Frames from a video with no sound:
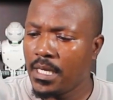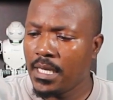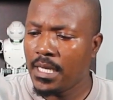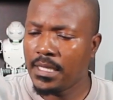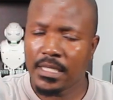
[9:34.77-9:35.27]

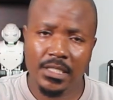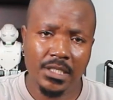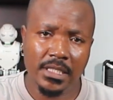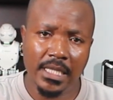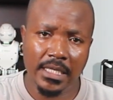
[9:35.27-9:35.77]
And that's
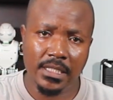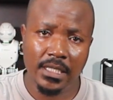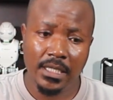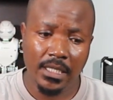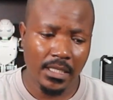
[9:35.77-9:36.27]
just that.
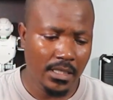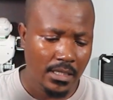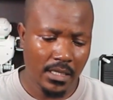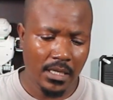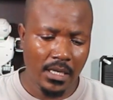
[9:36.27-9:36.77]

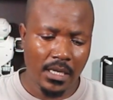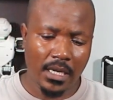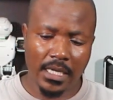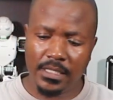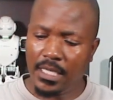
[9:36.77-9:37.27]
Guys,